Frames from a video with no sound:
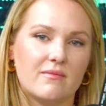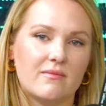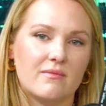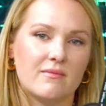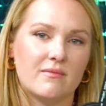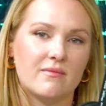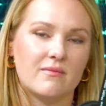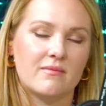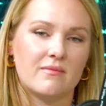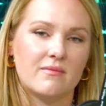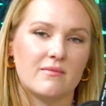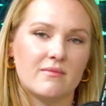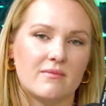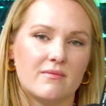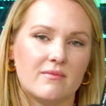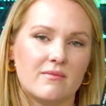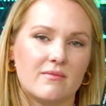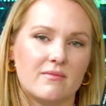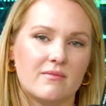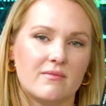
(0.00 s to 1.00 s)

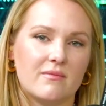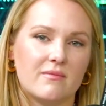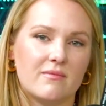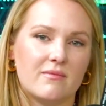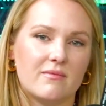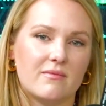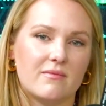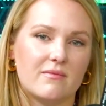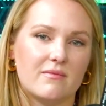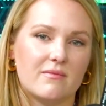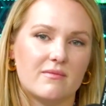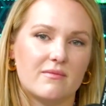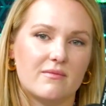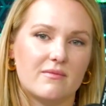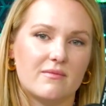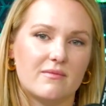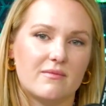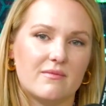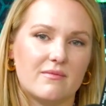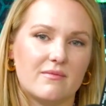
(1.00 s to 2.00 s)

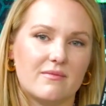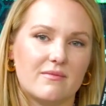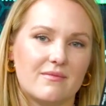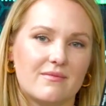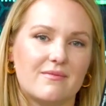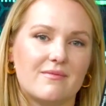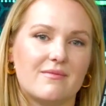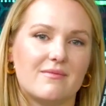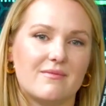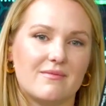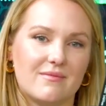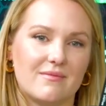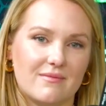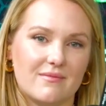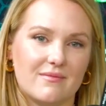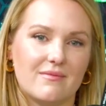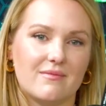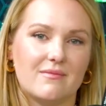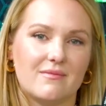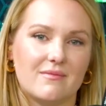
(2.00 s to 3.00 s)

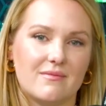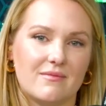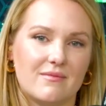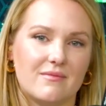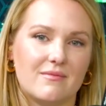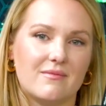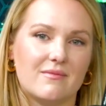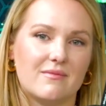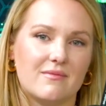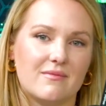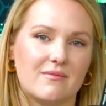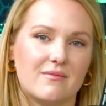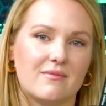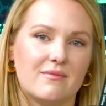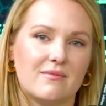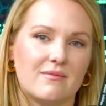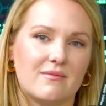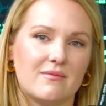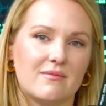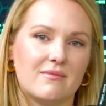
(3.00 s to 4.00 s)

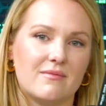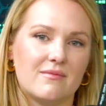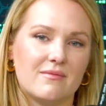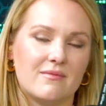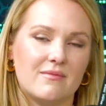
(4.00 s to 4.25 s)
[no speech]